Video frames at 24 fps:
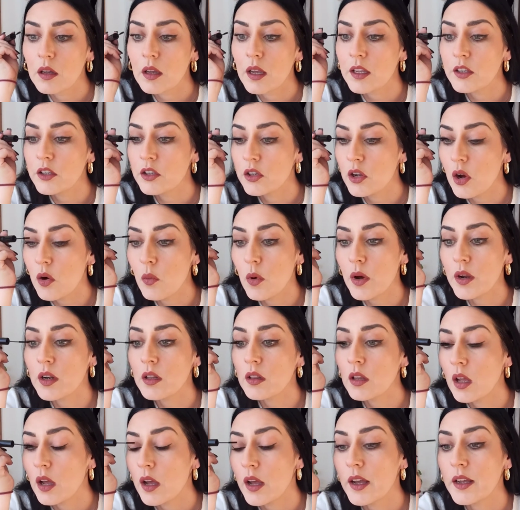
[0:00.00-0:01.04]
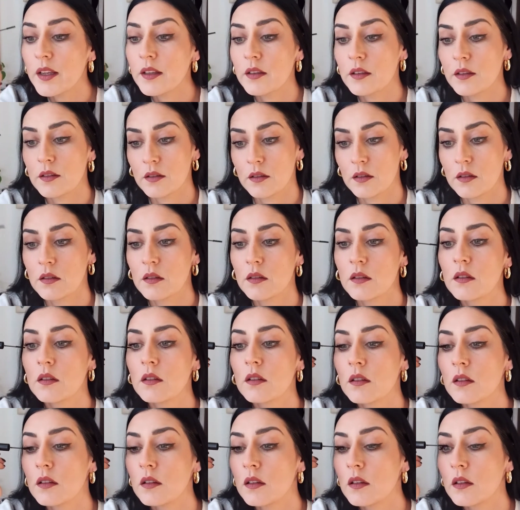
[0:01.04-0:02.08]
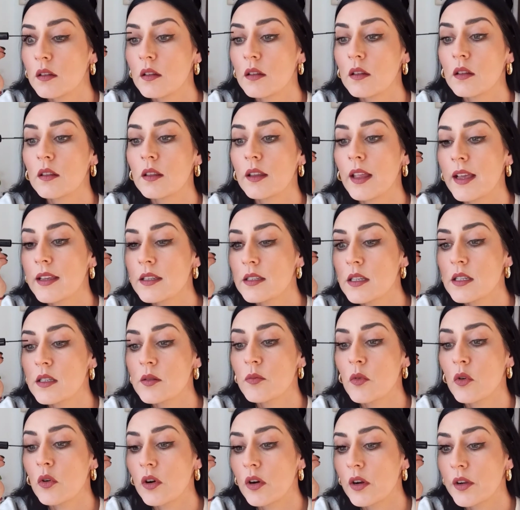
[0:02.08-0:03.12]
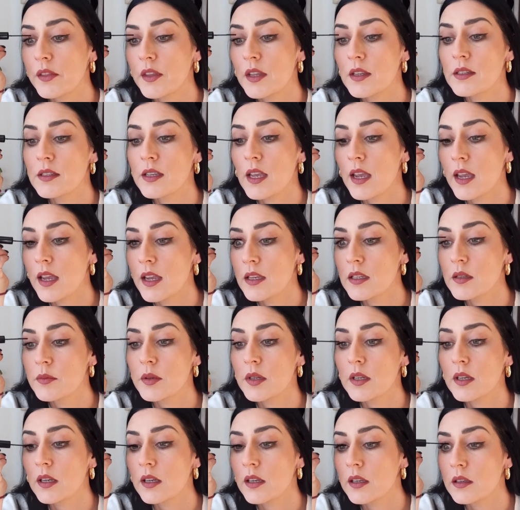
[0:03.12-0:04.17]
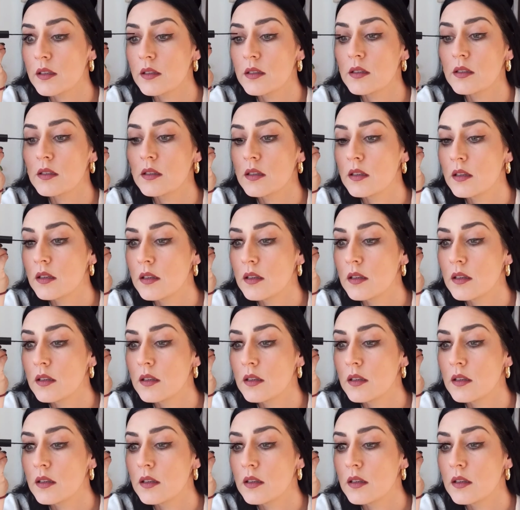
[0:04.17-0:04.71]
and you don't want a lot. Less is more in this case, because